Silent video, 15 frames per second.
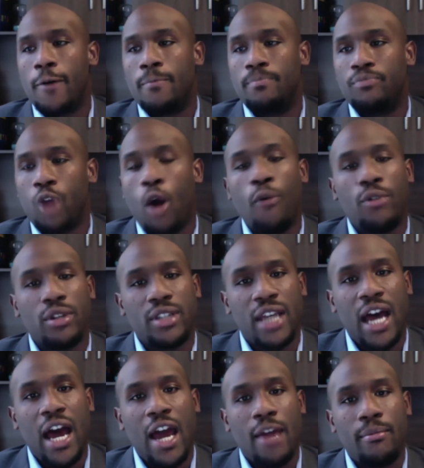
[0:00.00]
over
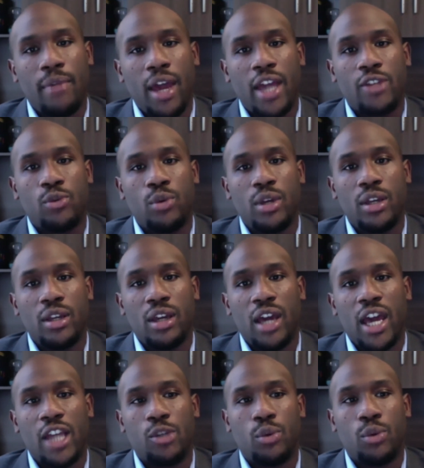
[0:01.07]
time, as we
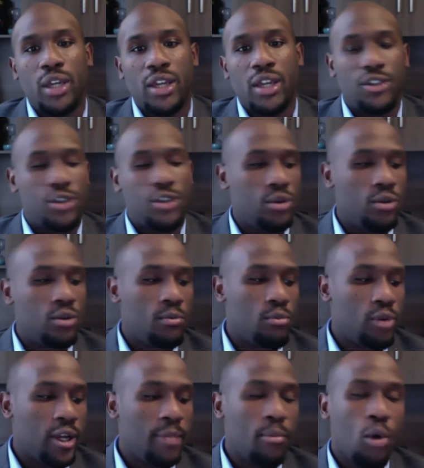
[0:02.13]
get to
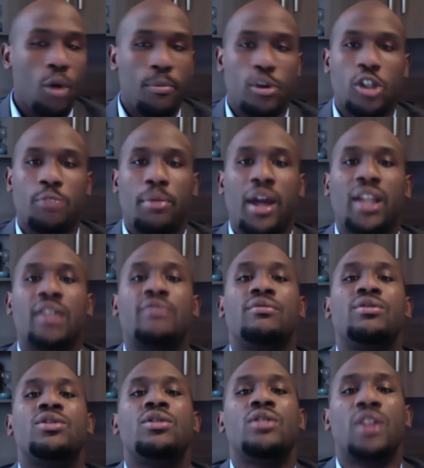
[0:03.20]
bring more perspectives
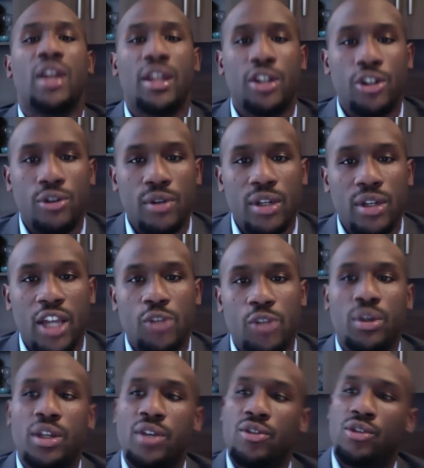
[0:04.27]
into the industry, as we
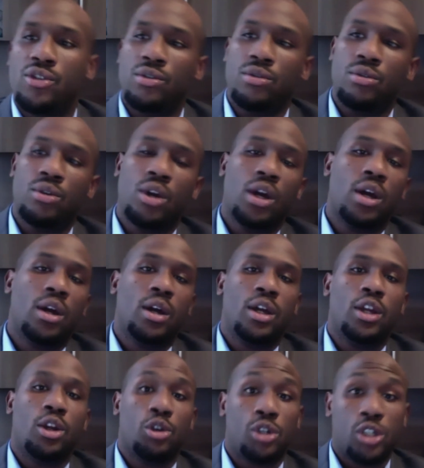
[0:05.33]
get to, you
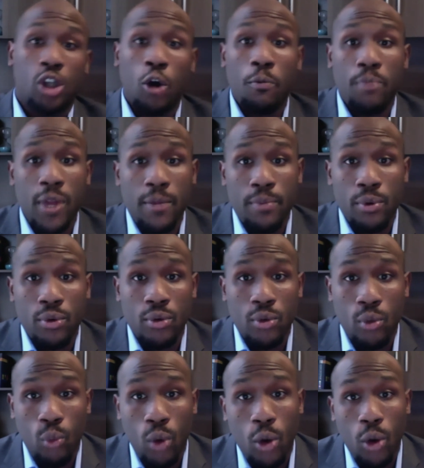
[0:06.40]
know, show people
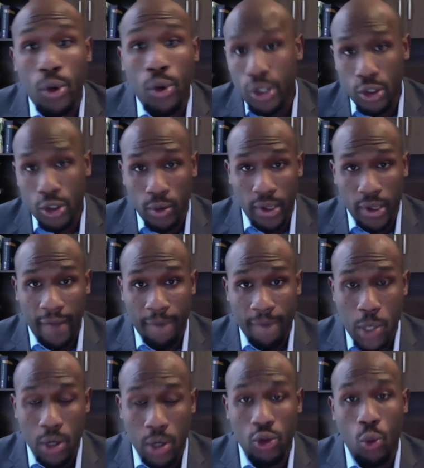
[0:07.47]
what we're doing,
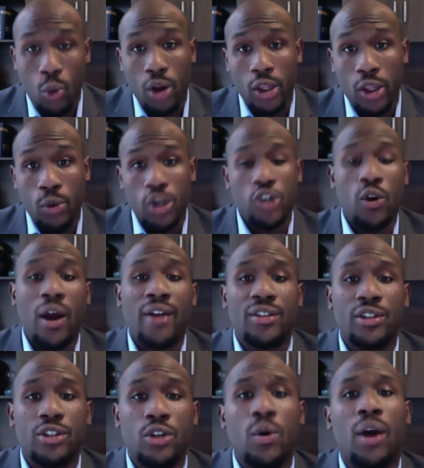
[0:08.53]
you know, the work that we're trying to
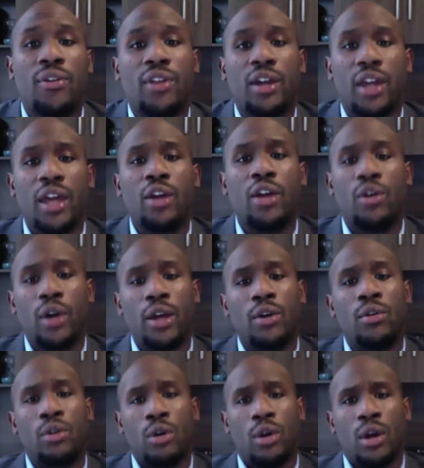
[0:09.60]
do, I think
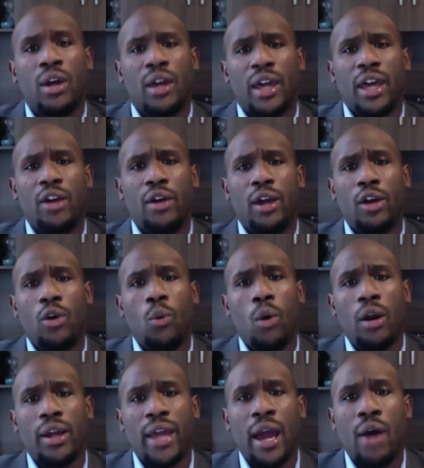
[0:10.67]
it'll
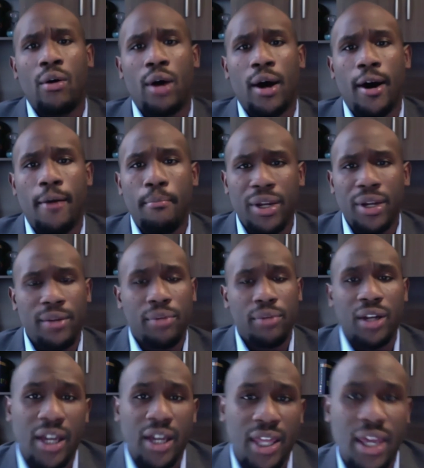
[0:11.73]
work out. But
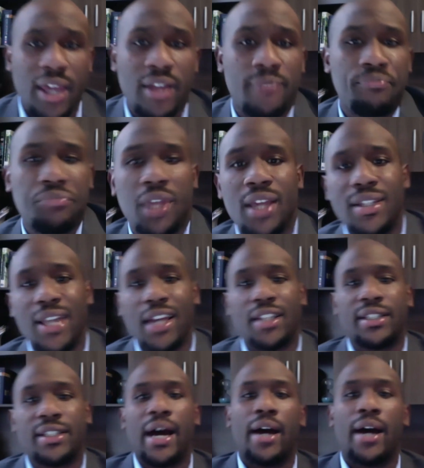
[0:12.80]
again, it takes
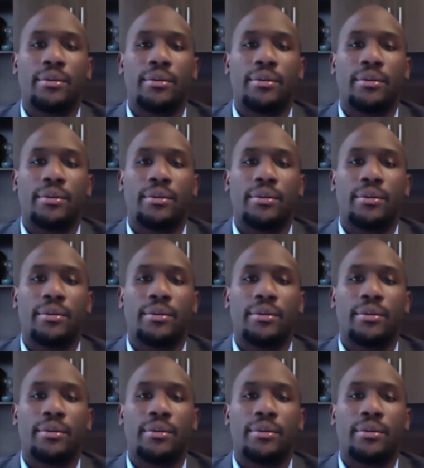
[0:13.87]
time.